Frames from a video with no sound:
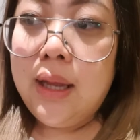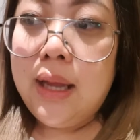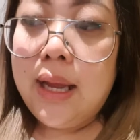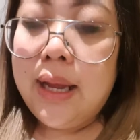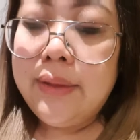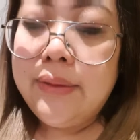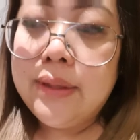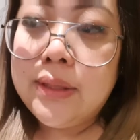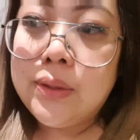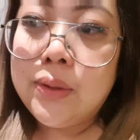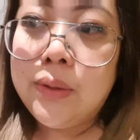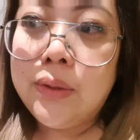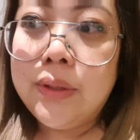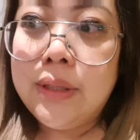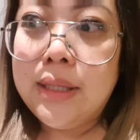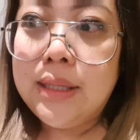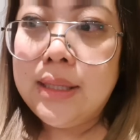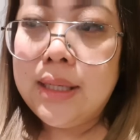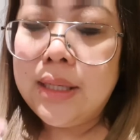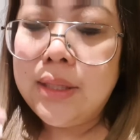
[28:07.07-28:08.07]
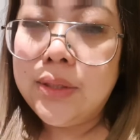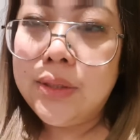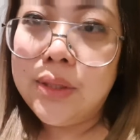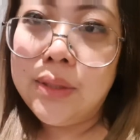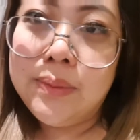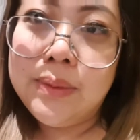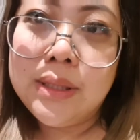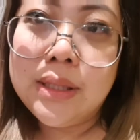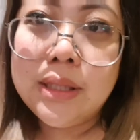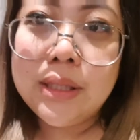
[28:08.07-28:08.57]
And there's all these like
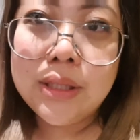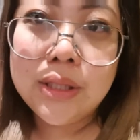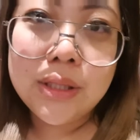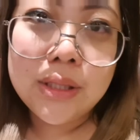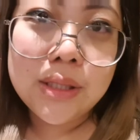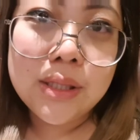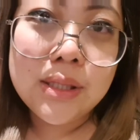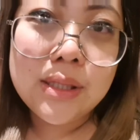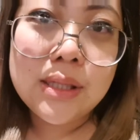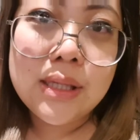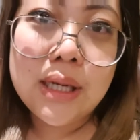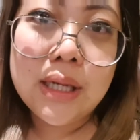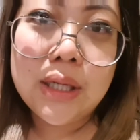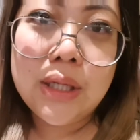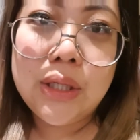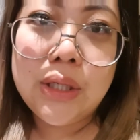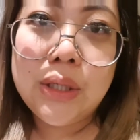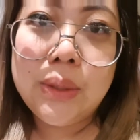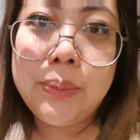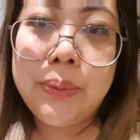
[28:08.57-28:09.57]
superstitions, like, you know,